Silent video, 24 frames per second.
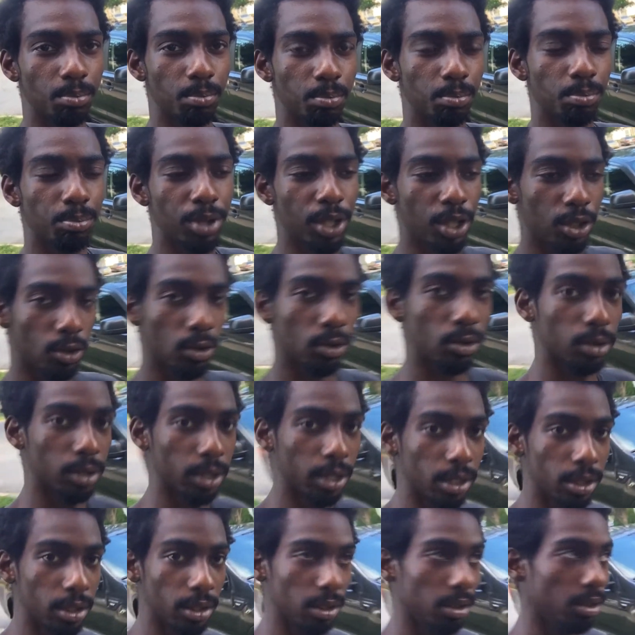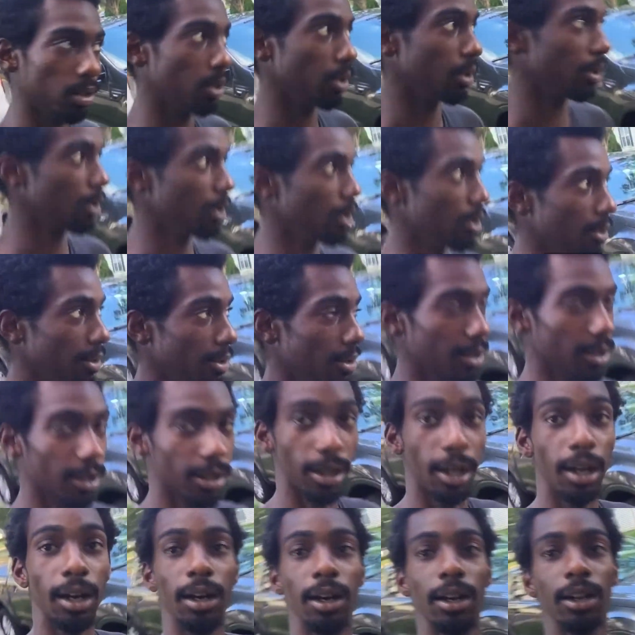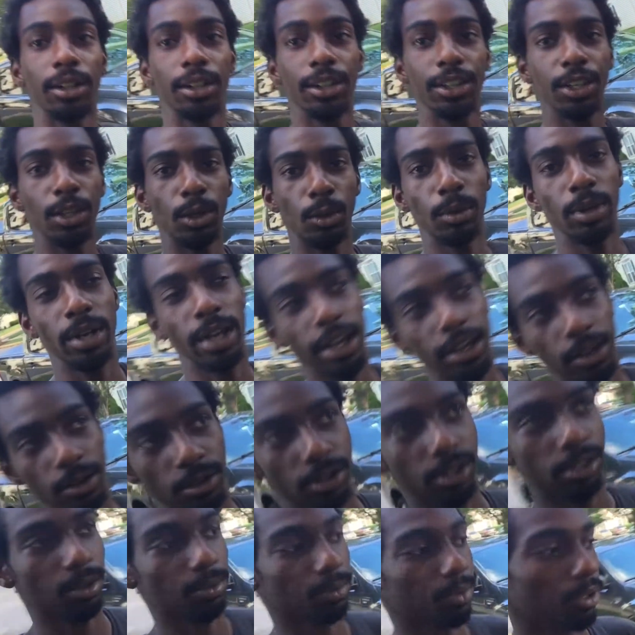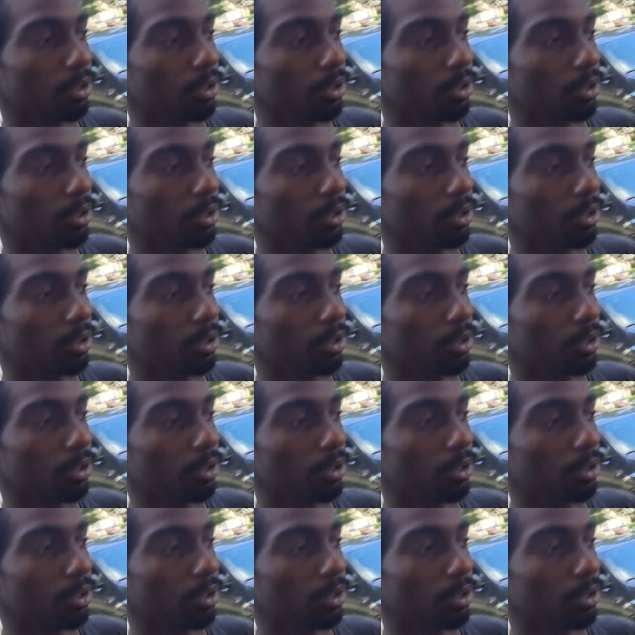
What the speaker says: purely Q&A or something.